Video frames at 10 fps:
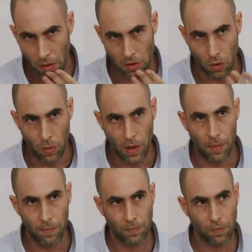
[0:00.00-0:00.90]
So
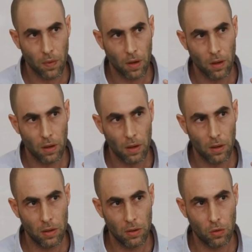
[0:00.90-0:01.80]

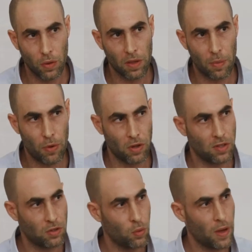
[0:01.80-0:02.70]
during the
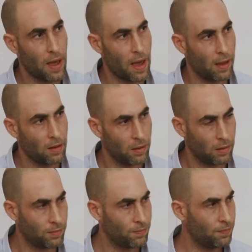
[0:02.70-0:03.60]
process we
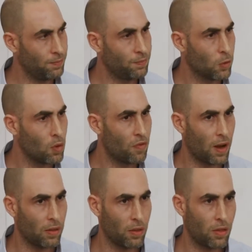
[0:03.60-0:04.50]

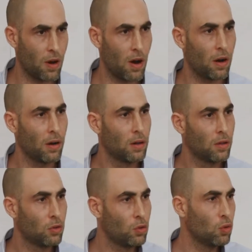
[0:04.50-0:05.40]
found there are
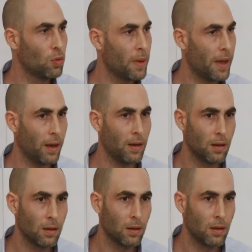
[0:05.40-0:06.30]
two
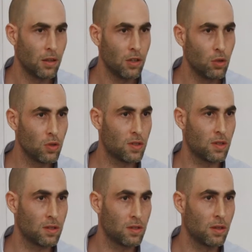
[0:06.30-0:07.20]
main
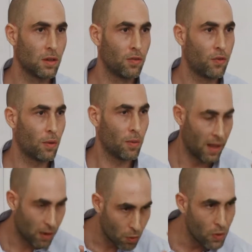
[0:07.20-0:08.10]
uses,
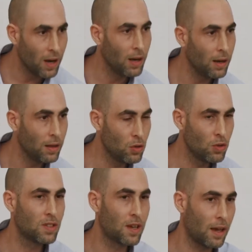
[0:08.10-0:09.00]
like real
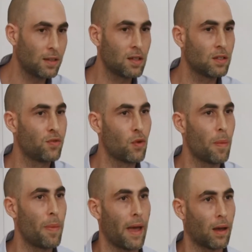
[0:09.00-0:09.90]
use cases for a
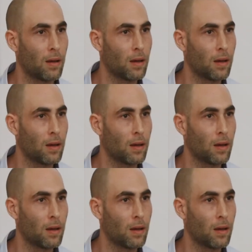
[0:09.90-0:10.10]
bank.